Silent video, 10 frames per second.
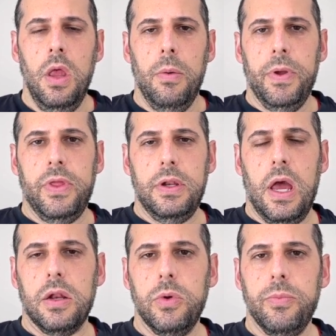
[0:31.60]
But then how
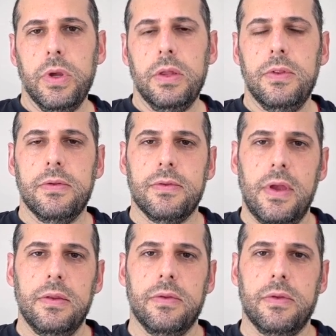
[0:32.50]
do we bring in this
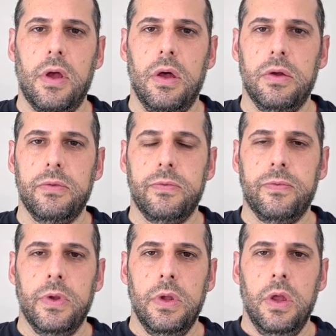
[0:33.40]
sense of
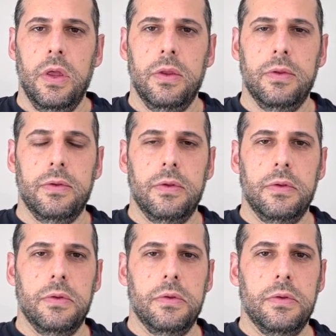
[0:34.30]

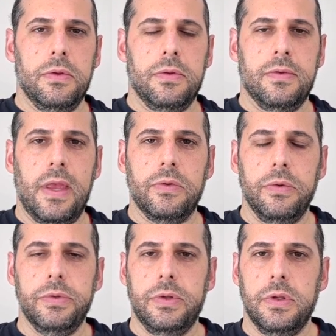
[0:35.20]

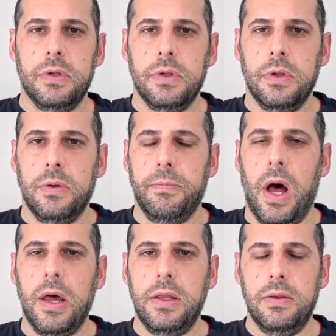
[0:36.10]
settled
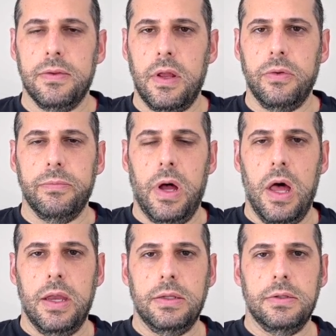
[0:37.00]
body, settled
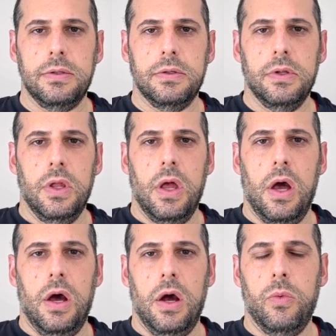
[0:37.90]
mind,
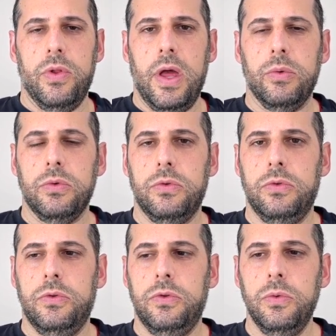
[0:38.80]
without
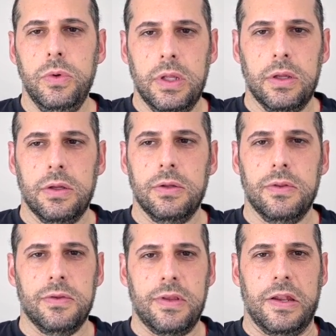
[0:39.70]
doing the
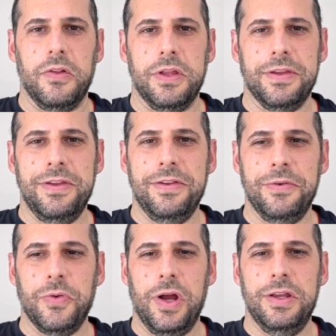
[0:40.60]
settling,
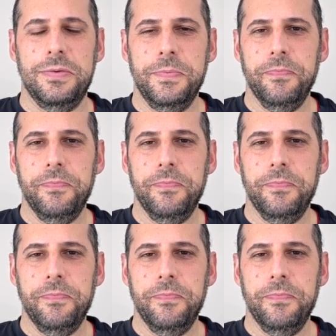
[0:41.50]
right?